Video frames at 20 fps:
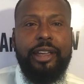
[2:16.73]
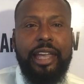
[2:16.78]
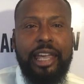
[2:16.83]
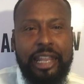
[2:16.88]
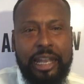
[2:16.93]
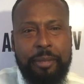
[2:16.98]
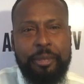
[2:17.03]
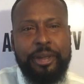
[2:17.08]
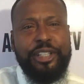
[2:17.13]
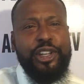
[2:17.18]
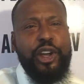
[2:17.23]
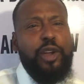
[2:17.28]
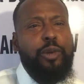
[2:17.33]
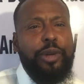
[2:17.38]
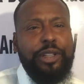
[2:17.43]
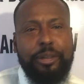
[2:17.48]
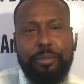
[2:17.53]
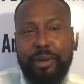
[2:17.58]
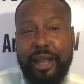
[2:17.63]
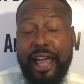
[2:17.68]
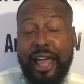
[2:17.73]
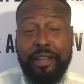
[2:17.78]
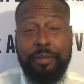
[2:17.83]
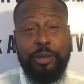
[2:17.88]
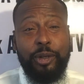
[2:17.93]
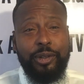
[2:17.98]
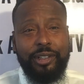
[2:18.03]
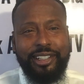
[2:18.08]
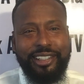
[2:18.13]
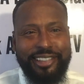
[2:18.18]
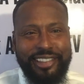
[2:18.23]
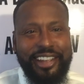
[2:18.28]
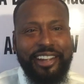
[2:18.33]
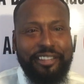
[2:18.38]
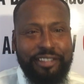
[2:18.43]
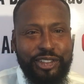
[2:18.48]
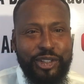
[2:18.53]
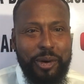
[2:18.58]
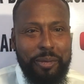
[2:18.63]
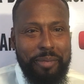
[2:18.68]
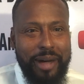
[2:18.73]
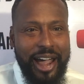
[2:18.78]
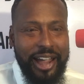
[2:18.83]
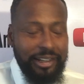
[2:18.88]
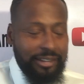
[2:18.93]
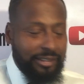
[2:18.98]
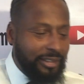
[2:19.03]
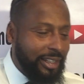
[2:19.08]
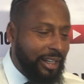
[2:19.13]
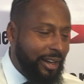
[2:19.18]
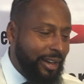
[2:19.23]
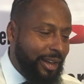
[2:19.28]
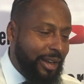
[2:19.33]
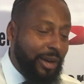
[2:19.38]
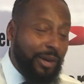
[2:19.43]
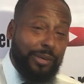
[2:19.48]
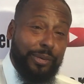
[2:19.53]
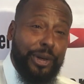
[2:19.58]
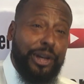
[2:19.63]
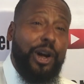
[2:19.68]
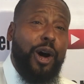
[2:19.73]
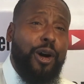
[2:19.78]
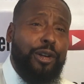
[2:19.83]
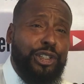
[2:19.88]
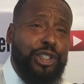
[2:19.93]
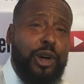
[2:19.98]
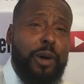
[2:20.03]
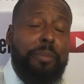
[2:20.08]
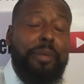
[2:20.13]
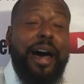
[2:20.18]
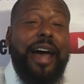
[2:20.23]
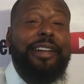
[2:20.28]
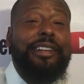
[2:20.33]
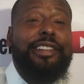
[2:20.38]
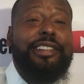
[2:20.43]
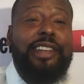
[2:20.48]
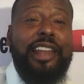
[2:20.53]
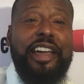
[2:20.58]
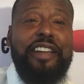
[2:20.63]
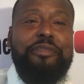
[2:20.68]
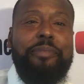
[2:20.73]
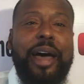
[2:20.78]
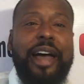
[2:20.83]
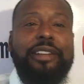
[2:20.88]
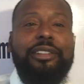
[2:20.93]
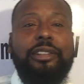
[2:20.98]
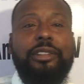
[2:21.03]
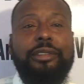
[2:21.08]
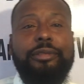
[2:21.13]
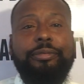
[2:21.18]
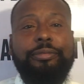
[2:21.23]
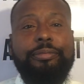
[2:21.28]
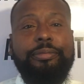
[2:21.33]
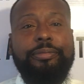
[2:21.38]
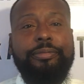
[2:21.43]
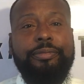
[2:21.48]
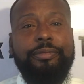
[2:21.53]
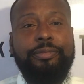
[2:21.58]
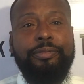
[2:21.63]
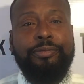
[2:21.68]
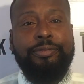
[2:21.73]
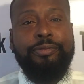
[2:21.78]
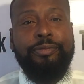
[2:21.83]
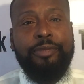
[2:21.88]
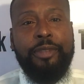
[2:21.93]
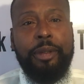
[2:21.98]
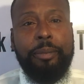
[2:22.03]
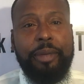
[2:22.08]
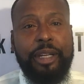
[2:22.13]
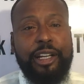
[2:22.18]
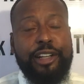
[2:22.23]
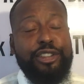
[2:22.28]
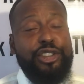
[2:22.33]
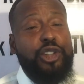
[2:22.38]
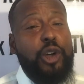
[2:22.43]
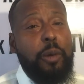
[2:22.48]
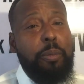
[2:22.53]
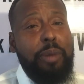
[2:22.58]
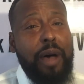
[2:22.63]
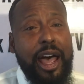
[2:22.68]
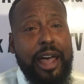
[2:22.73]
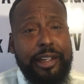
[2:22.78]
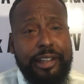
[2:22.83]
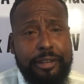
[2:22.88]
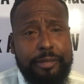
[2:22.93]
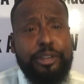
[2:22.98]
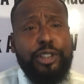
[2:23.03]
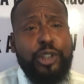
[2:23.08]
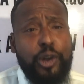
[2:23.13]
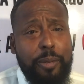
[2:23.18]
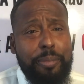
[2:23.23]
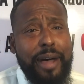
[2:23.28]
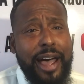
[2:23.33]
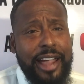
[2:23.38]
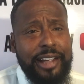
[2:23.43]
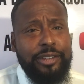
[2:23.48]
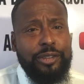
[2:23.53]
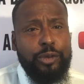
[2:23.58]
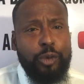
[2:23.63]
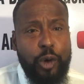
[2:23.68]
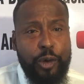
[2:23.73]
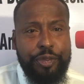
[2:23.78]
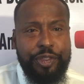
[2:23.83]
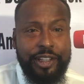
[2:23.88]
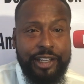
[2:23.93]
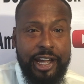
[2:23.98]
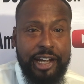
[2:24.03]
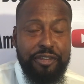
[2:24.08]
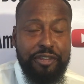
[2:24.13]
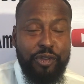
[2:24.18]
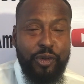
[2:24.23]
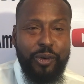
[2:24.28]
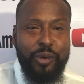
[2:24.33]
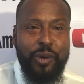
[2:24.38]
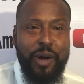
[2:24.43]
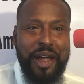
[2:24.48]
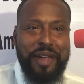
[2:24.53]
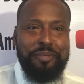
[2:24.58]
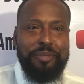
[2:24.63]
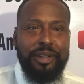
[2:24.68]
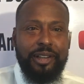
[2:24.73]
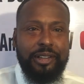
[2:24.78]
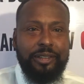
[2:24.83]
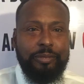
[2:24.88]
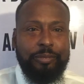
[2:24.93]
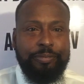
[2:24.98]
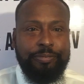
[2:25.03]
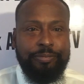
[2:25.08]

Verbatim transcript: And I'm gonna tell you what the black community think of Joe Biden. We call Joe Biden a slave master because Joe Biden, Joe Biden wrote the 94 crime bill.